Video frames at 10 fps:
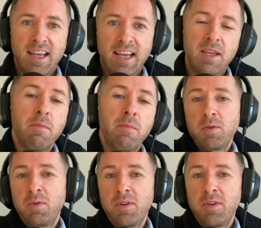The
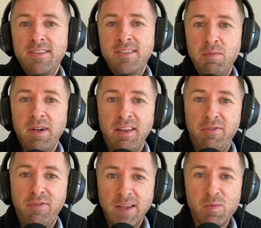emotion one typically
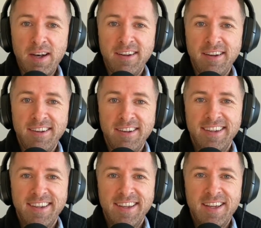feels better,
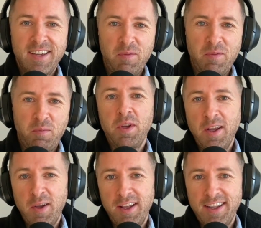but we
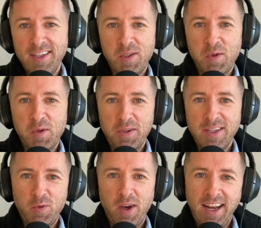know the logical one
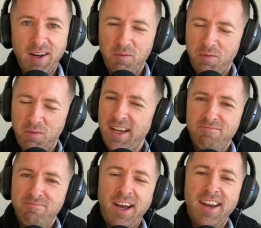is right. And
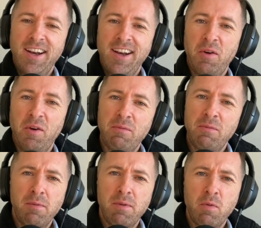I don't know. I
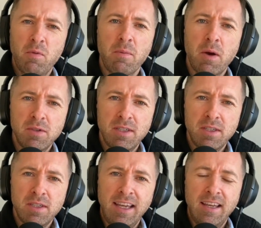think probably we're
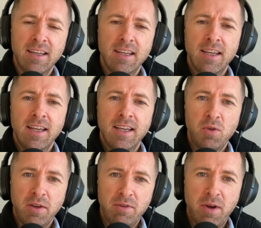mostly
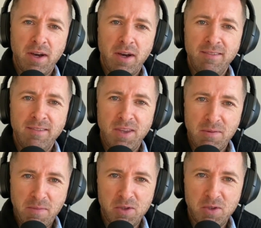driven by the
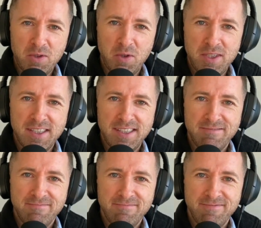emotional
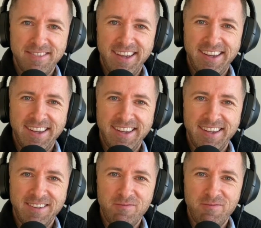choices.
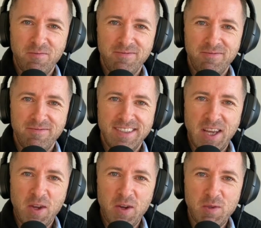Is
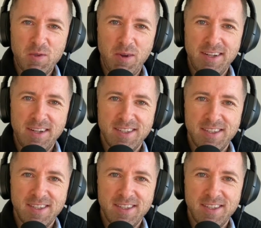that your experience?